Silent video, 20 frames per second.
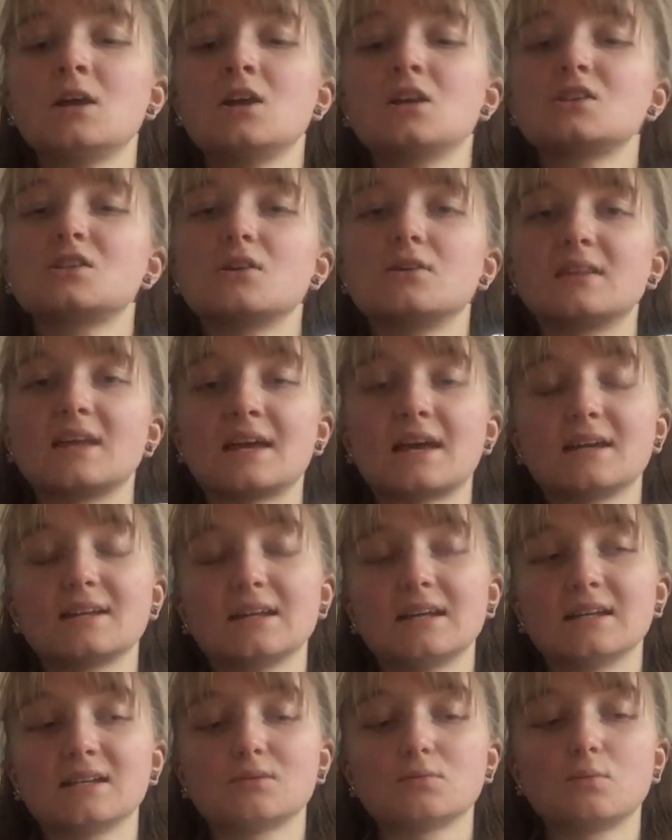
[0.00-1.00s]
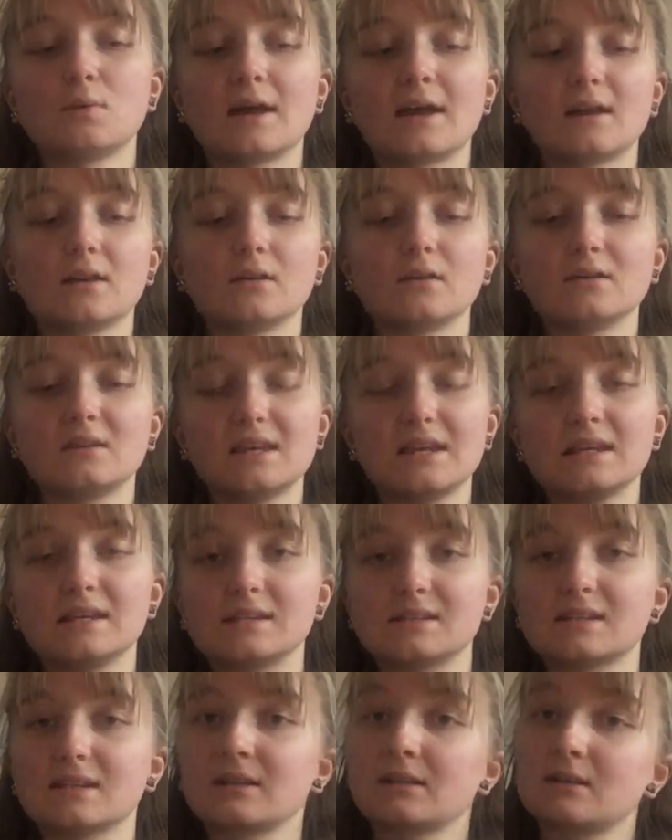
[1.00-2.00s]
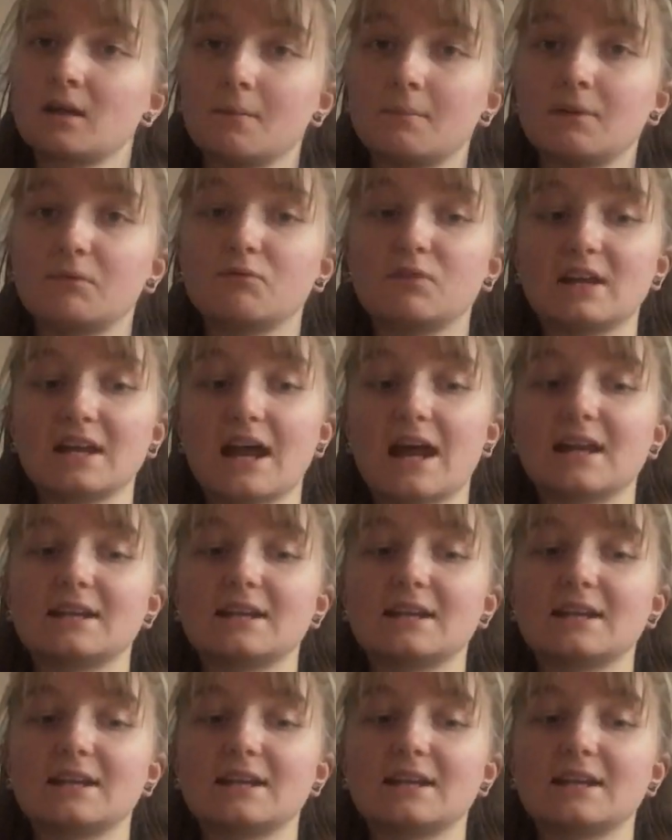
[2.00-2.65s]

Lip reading: So that is when these come in really